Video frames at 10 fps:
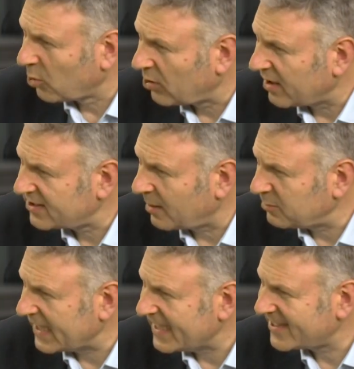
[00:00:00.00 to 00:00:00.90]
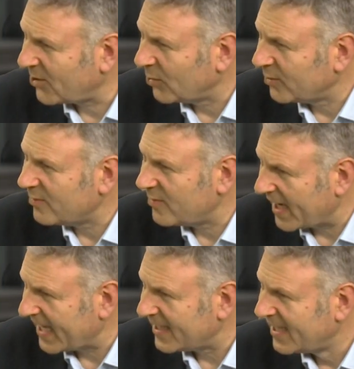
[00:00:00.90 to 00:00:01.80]
a progress update on
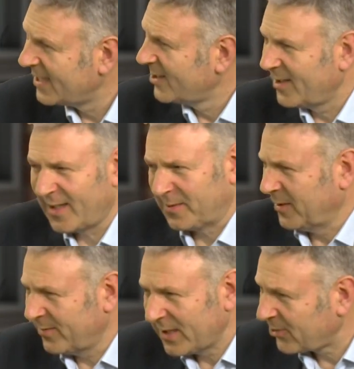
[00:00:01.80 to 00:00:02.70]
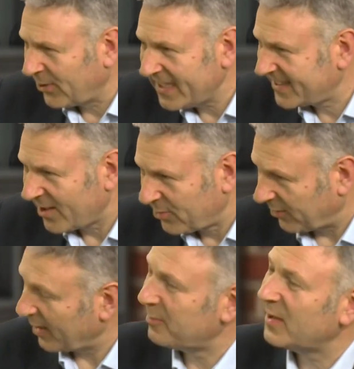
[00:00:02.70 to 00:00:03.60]
Venn. You've done great stuff
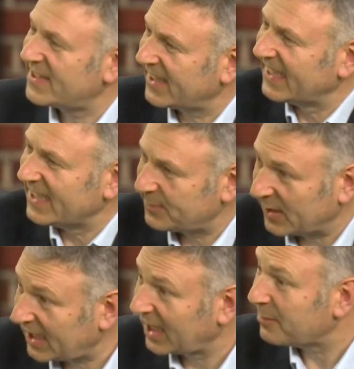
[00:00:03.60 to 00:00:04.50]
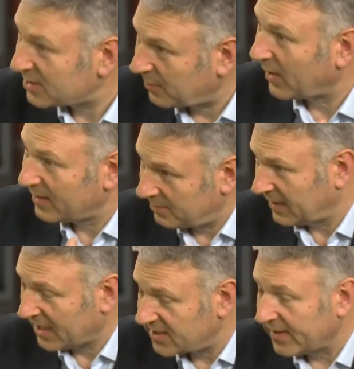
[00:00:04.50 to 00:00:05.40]
with Venn, but suddenly it's been eclipsed by
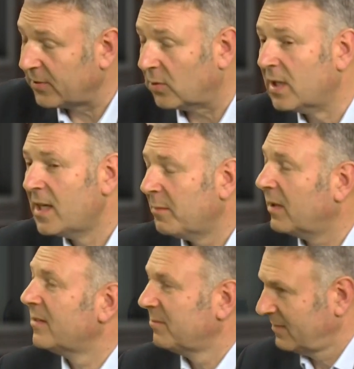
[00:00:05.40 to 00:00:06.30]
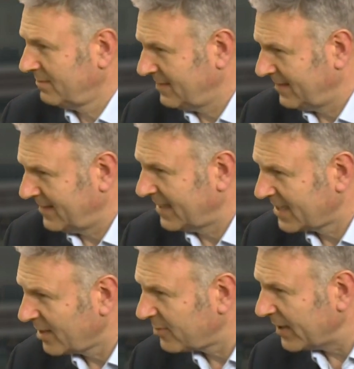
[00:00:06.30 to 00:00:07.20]
hVIVO. But
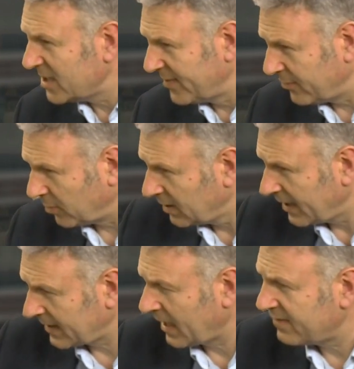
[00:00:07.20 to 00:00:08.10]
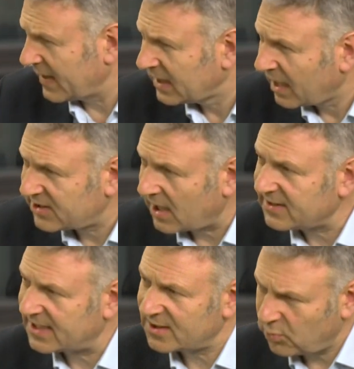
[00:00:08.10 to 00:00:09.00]
that's enough for hVIVO. Venn Life
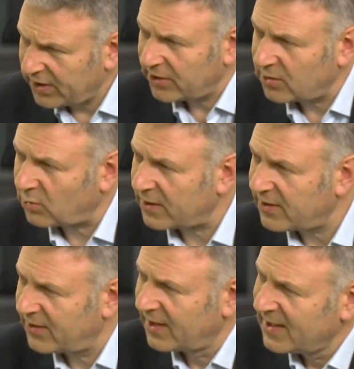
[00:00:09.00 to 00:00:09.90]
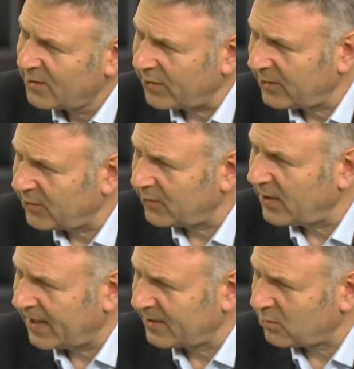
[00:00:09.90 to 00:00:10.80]
Sciences, where are you with? Where are
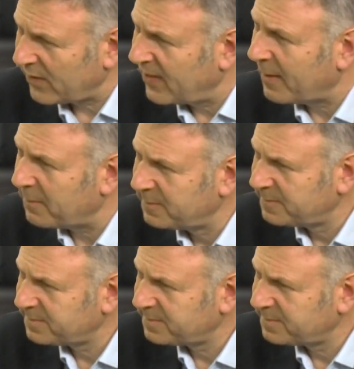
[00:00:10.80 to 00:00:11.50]
you with them?